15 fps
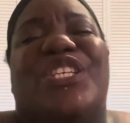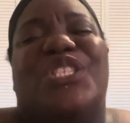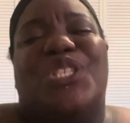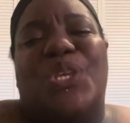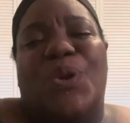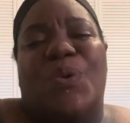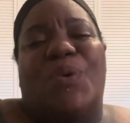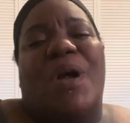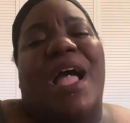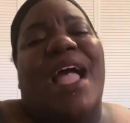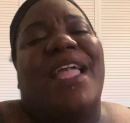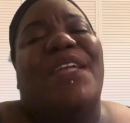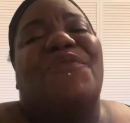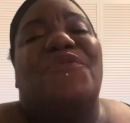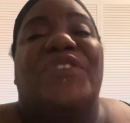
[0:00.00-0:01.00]
so I
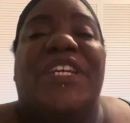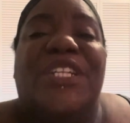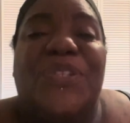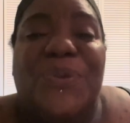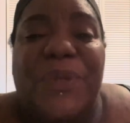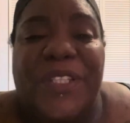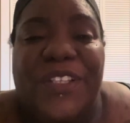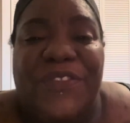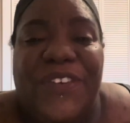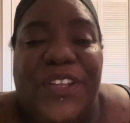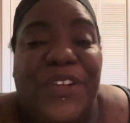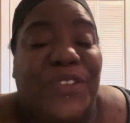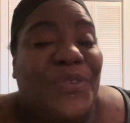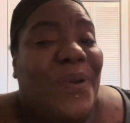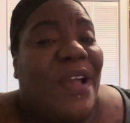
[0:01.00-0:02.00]
am redoing this
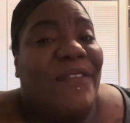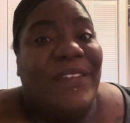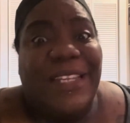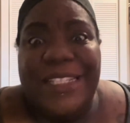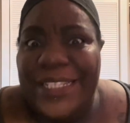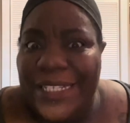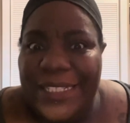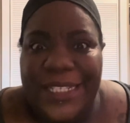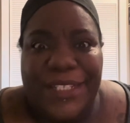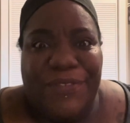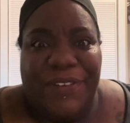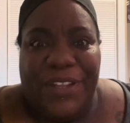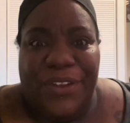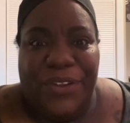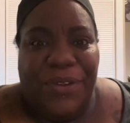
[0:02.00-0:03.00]
video. So I already did this
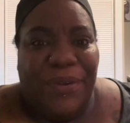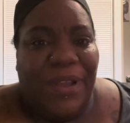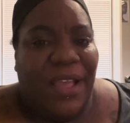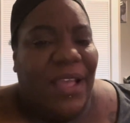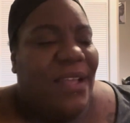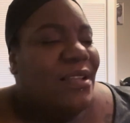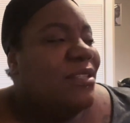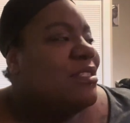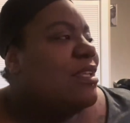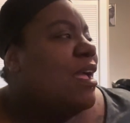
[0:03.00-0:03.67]
video, you guys.